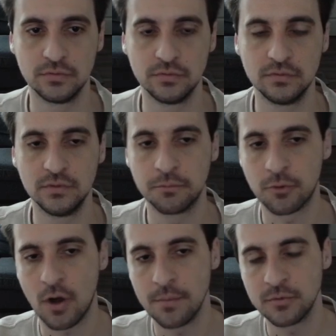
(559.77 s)
the
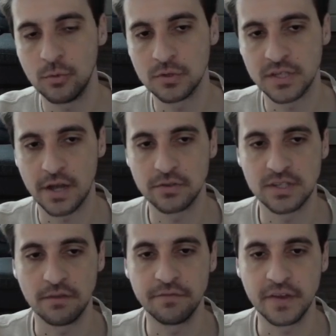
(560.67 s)
prompt will sound
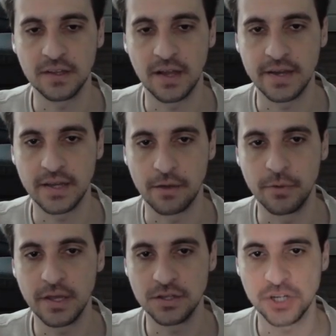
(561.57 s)
something like, and we
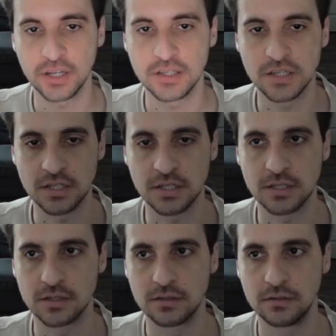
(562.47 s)
can check this
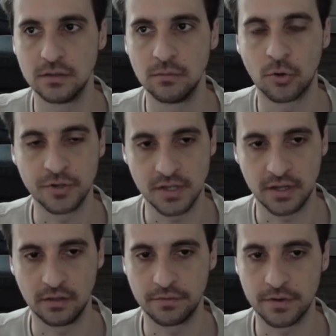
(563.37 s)
in more
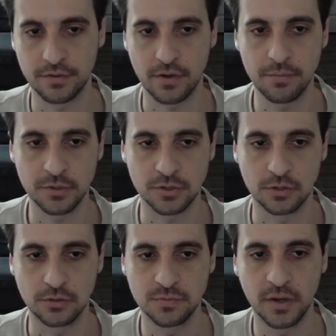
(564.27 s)
detail in further
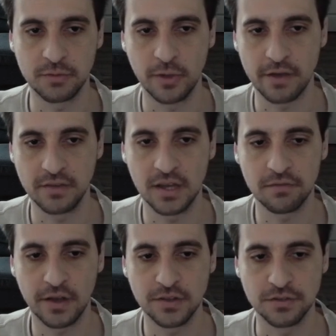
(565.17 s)
episodes, but we have get
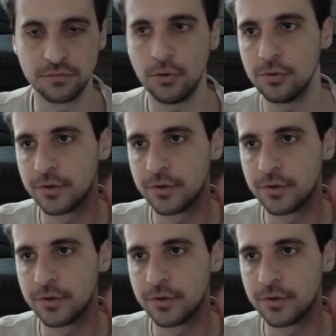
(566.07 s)
files in folder